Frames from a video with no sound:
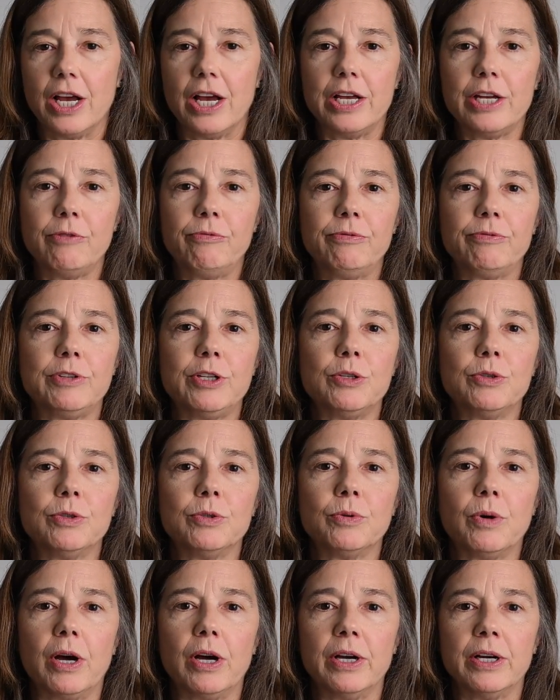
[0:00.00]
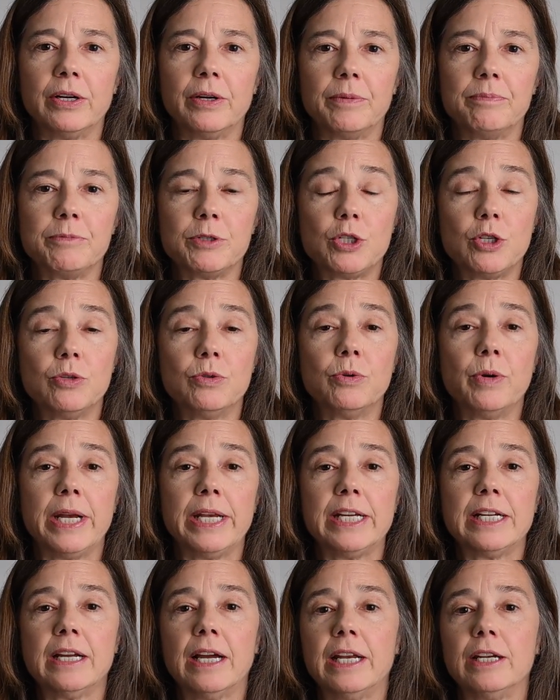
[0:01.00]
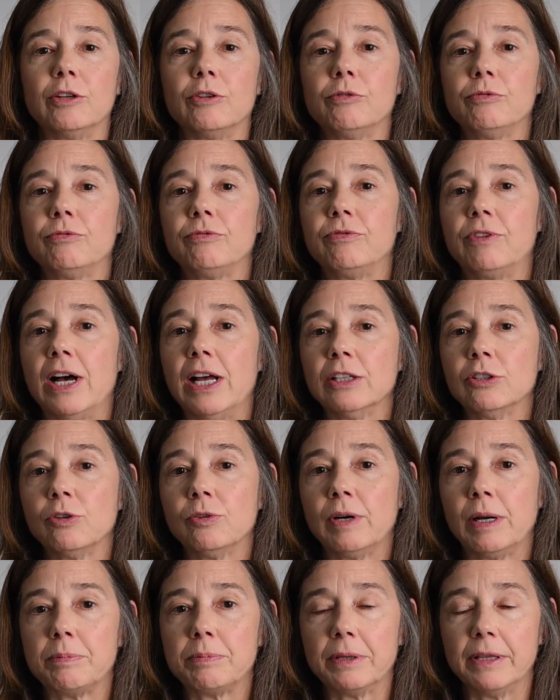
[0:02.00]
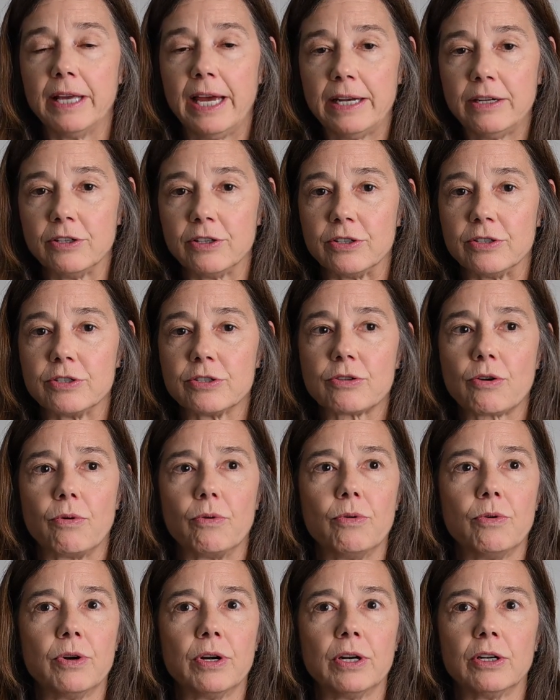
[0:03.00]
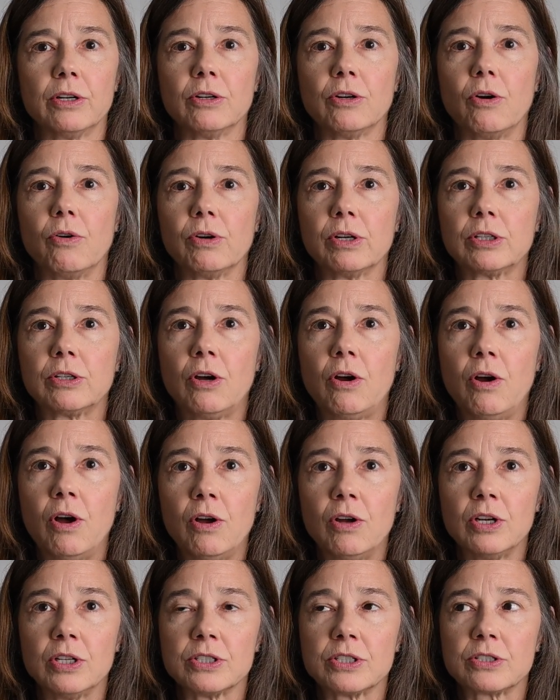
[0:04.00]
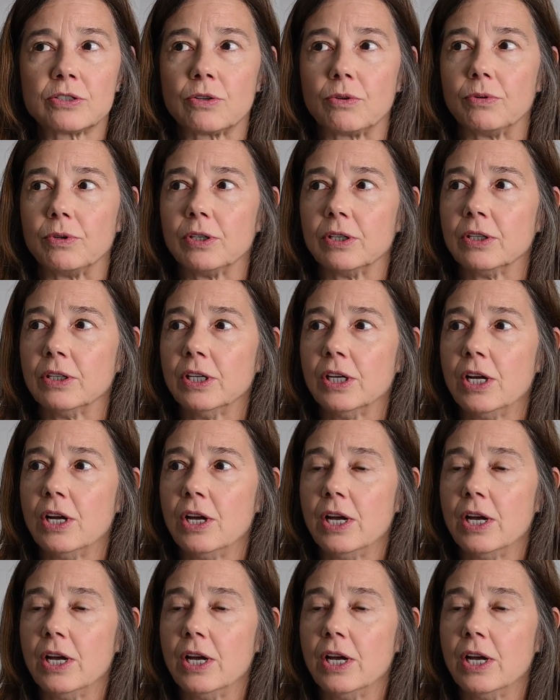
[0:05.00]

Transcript: If you do any kind of follow-up letters or calls, or